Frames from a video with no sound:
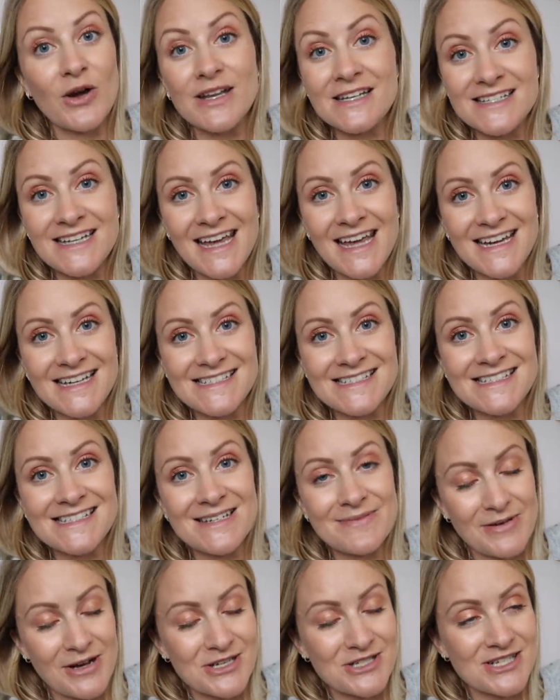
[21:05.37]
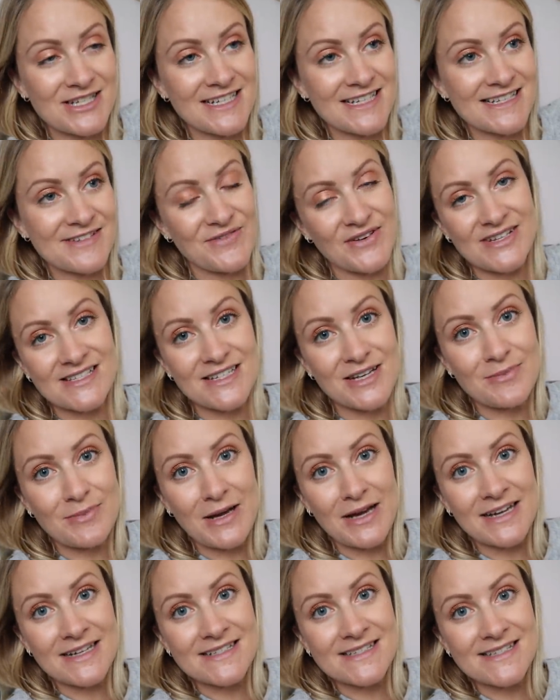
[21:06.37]
holiday demarginalised first-time
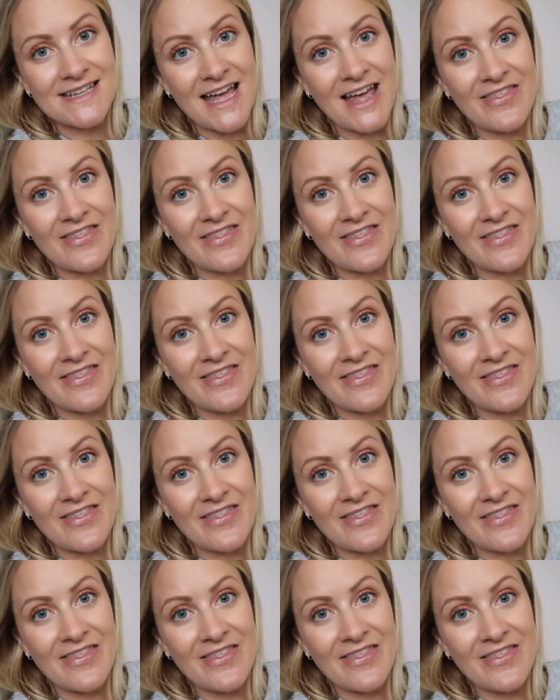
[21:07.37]
buyers,